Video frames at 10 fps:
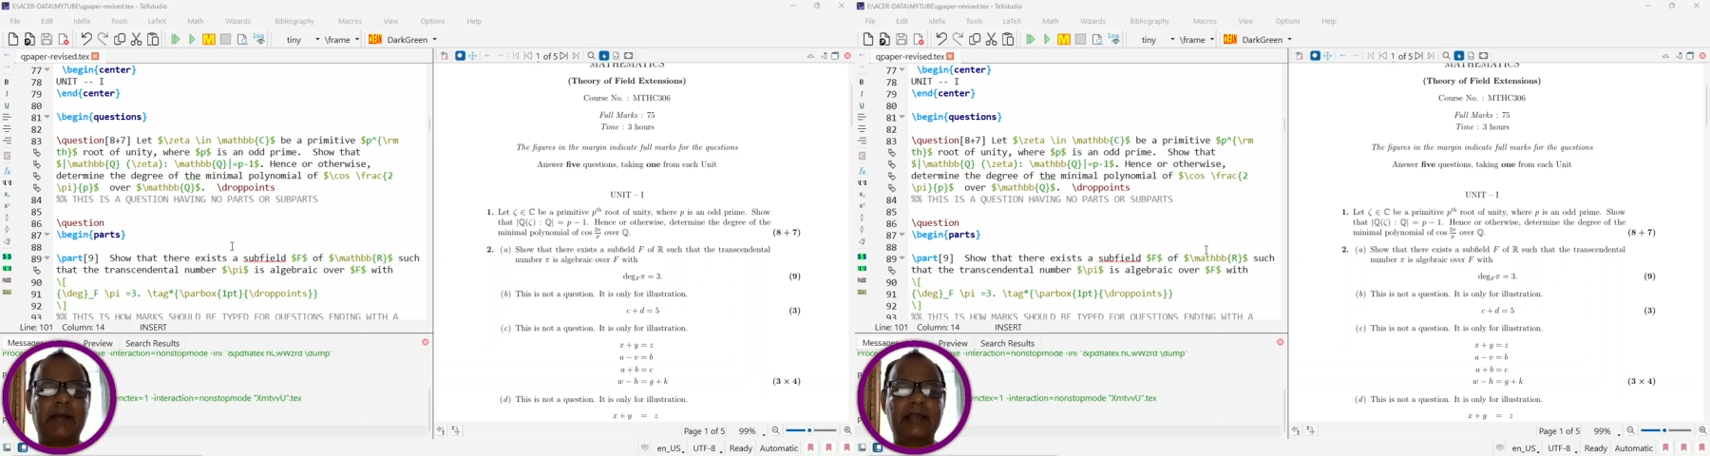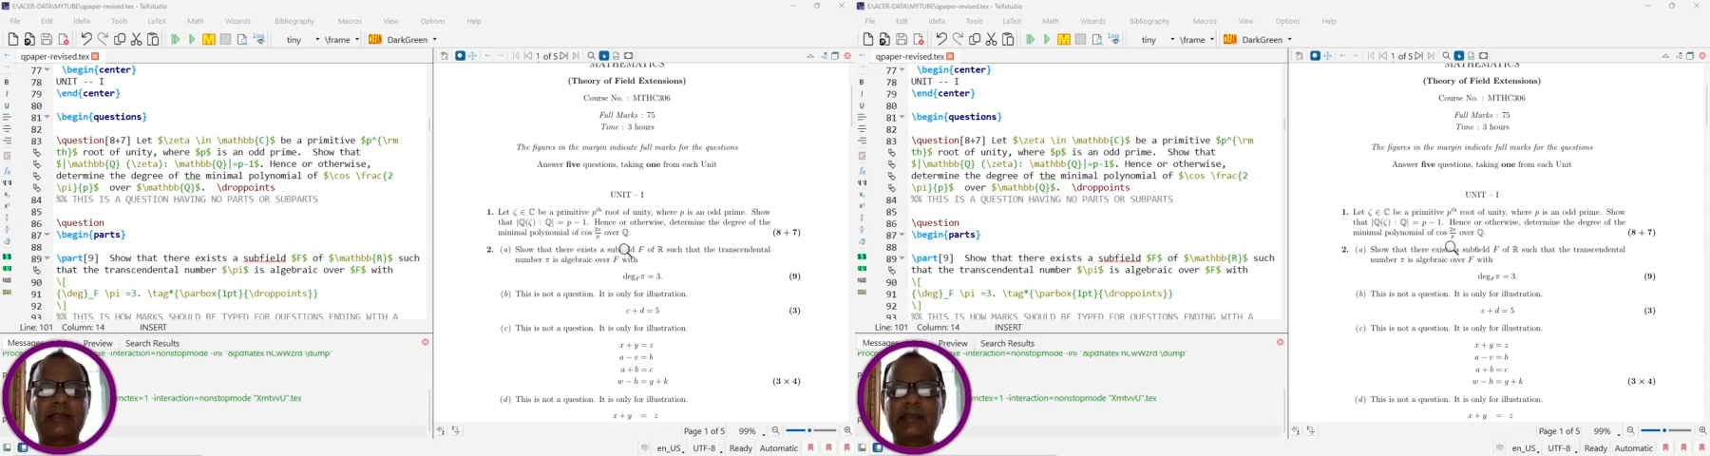
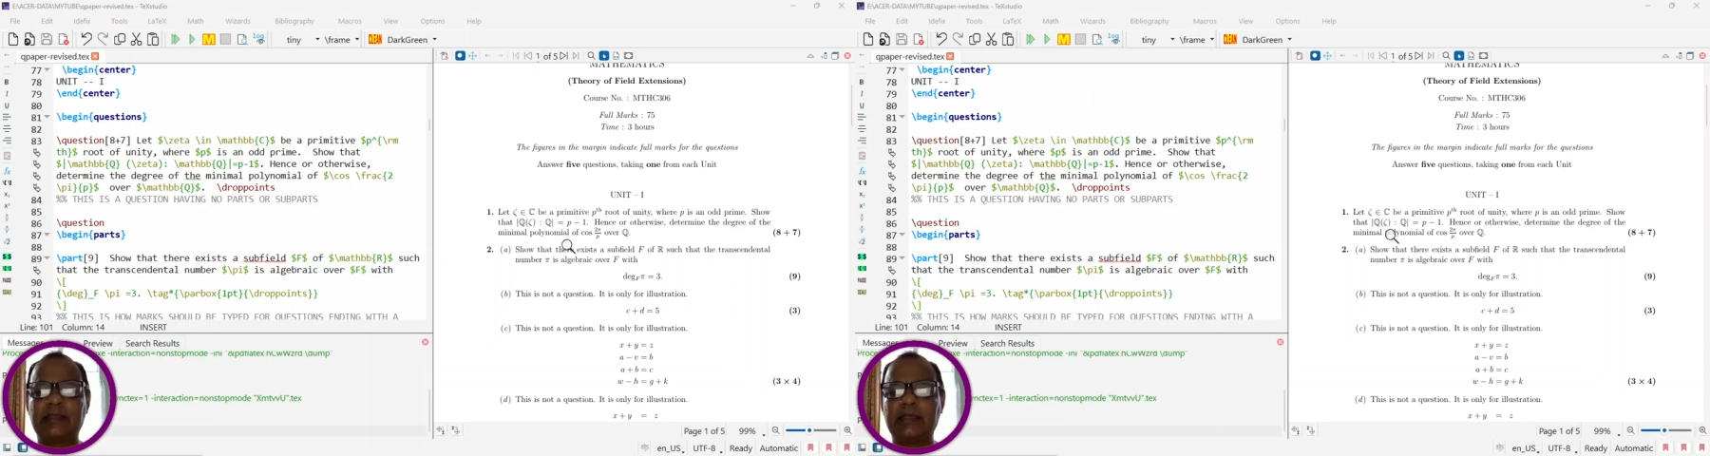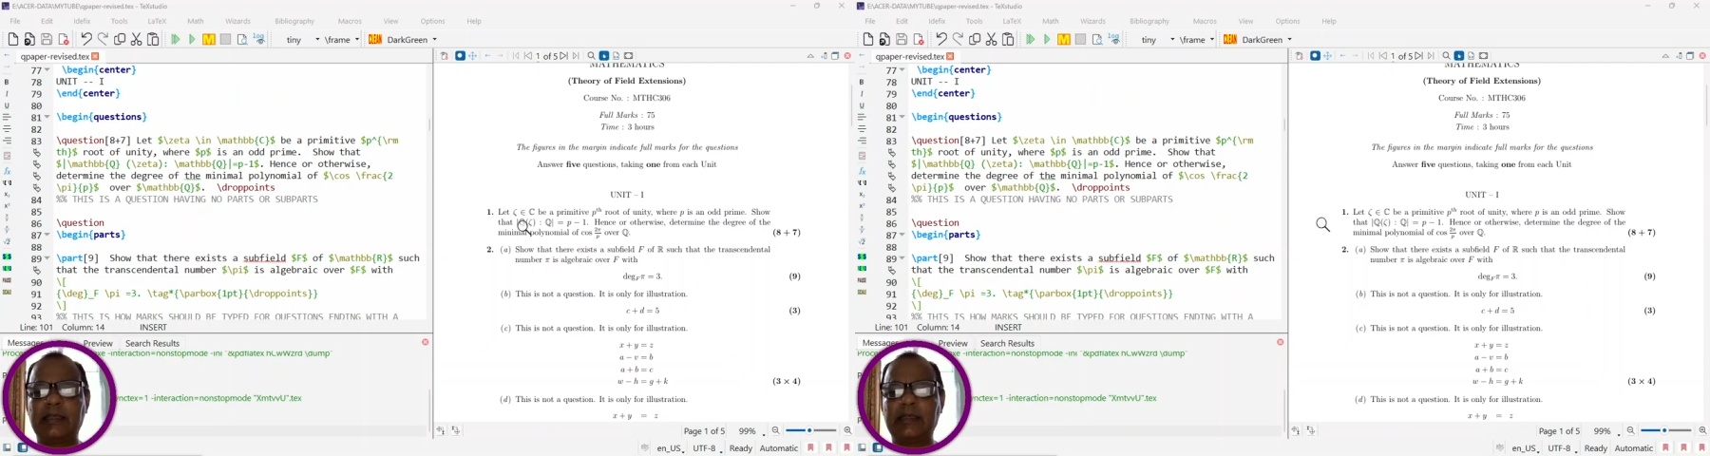asked
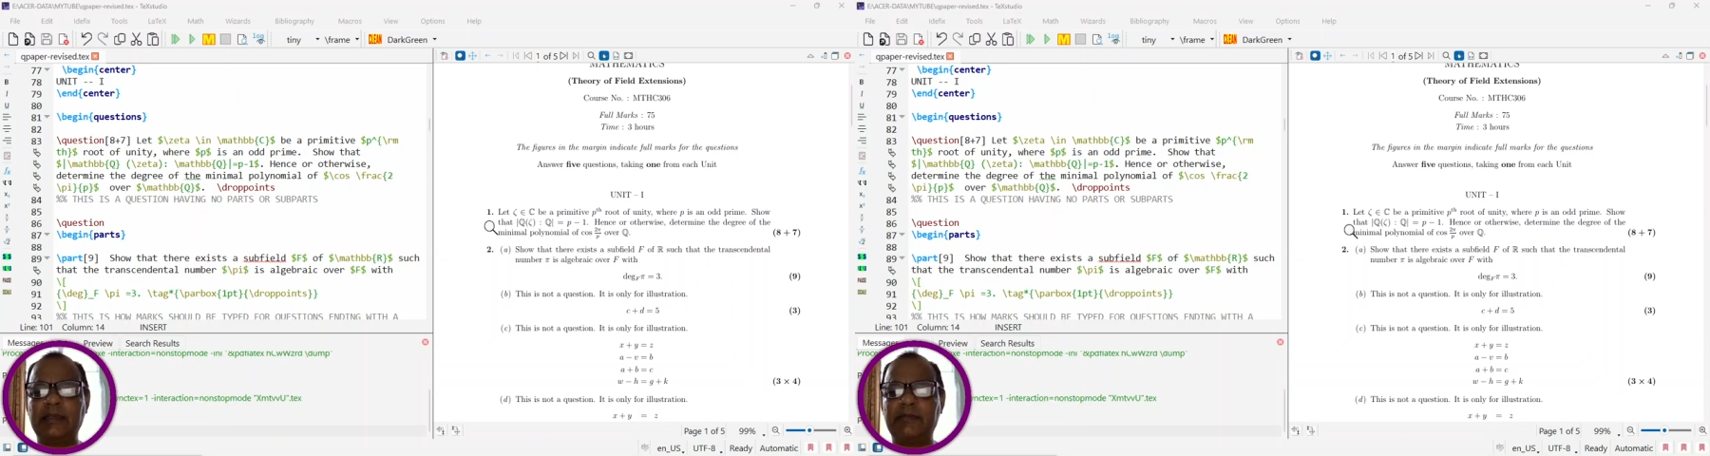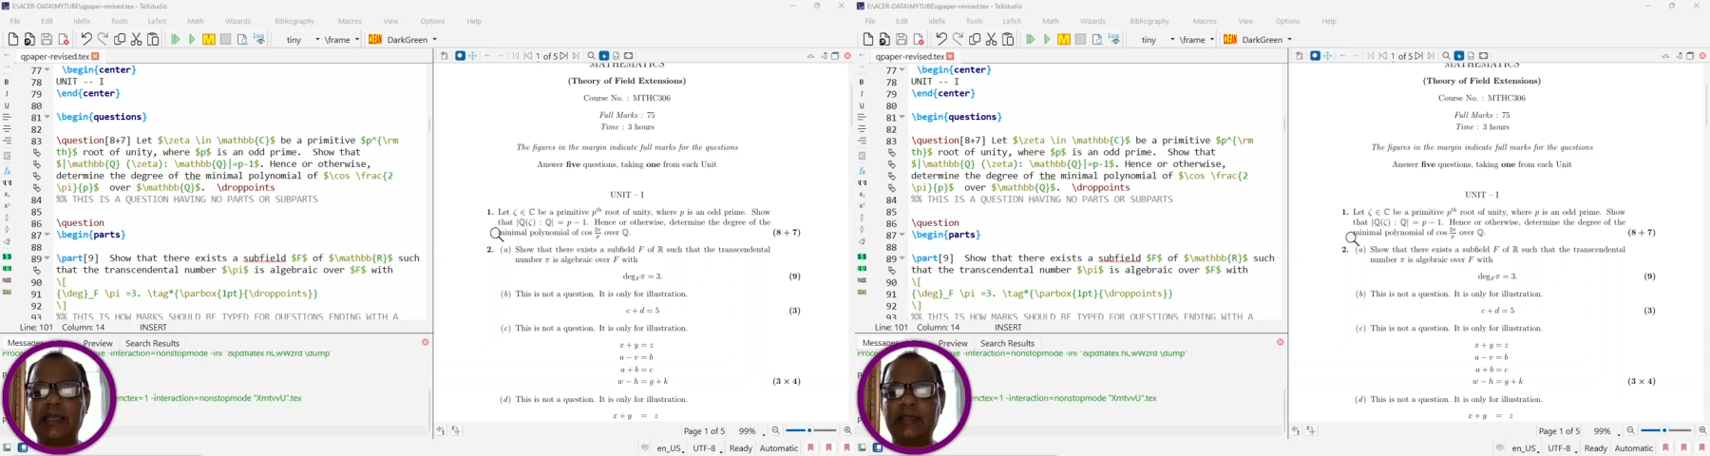
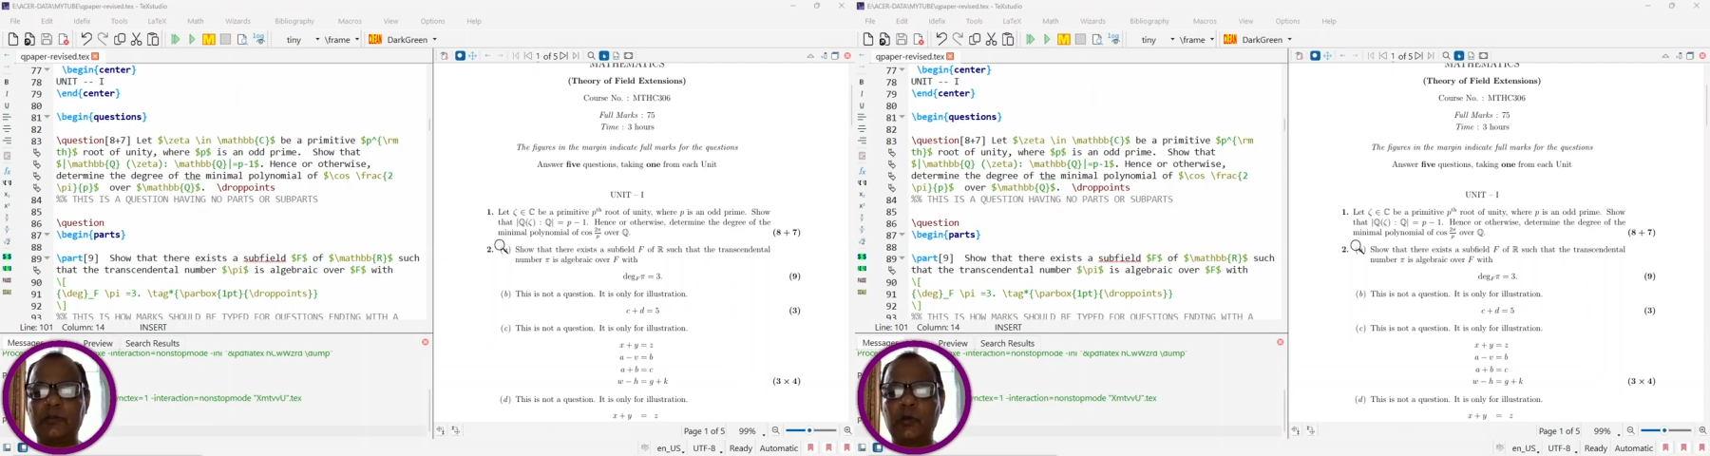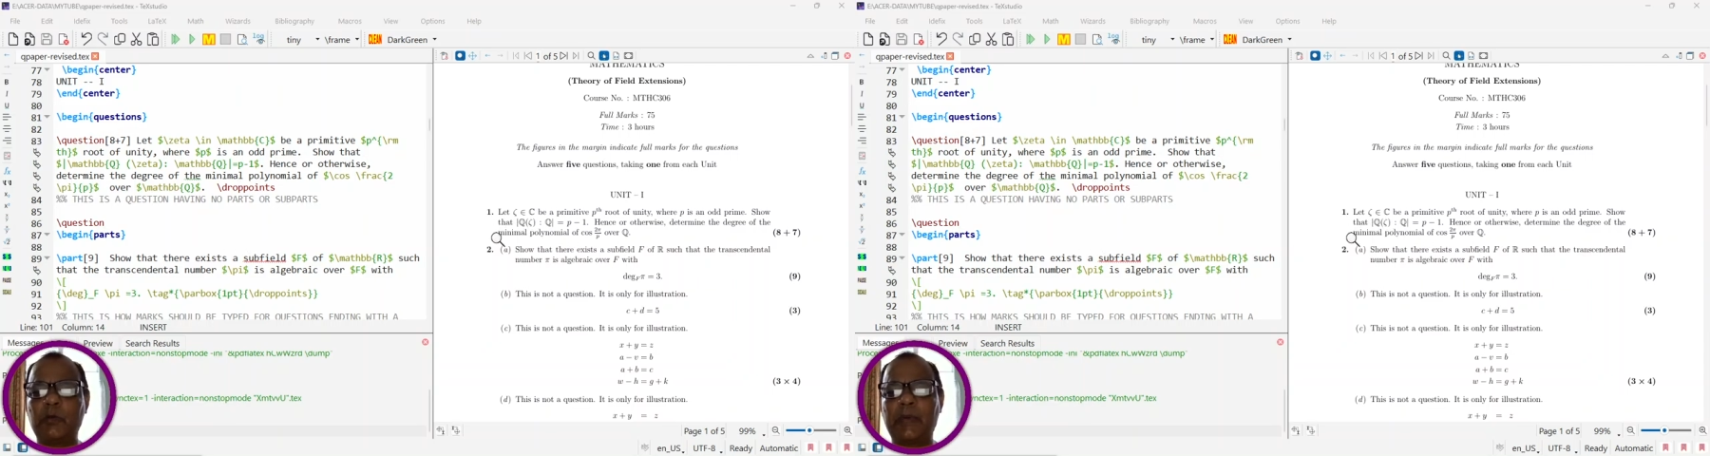if there is
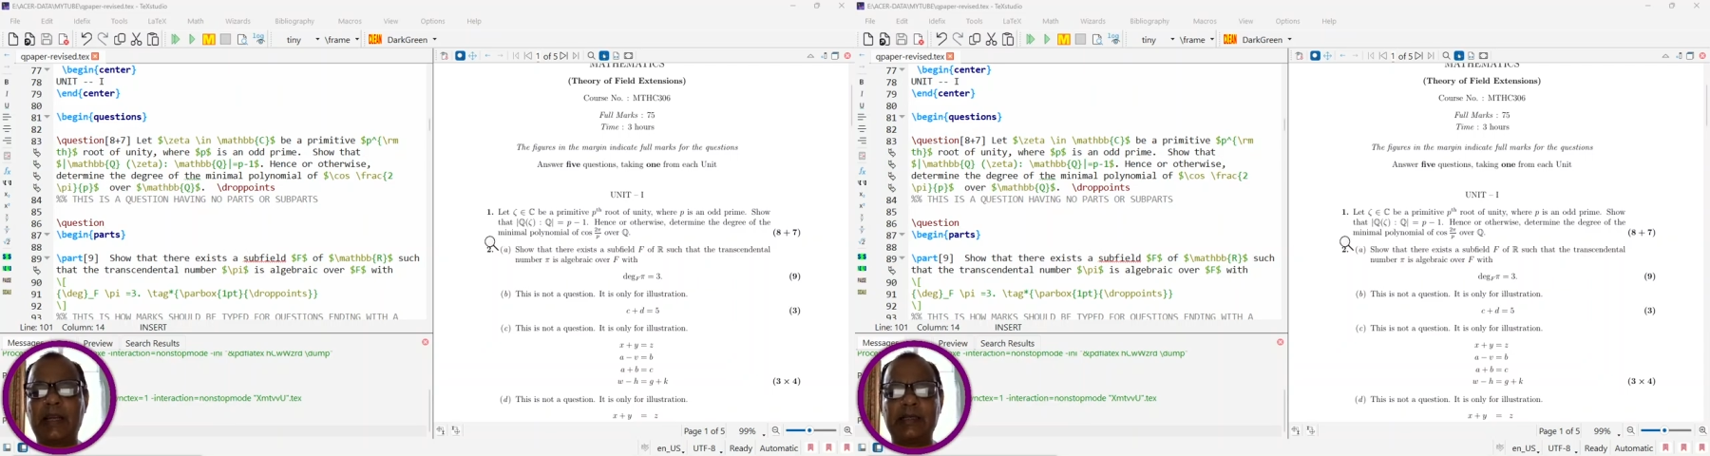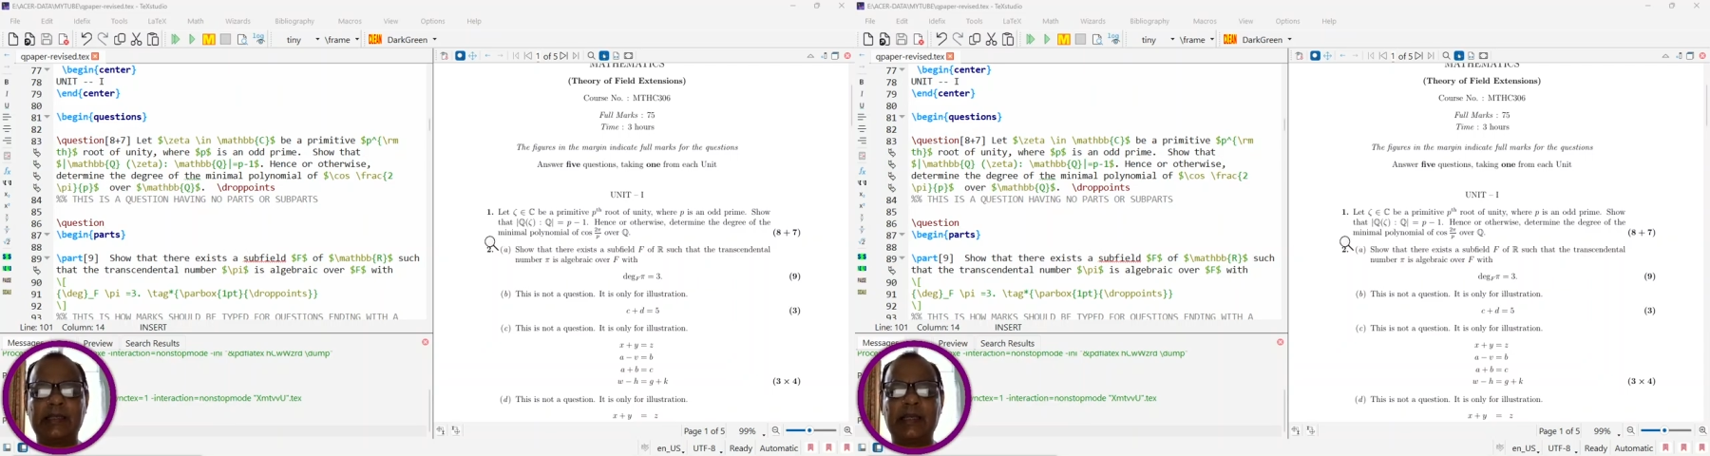no part,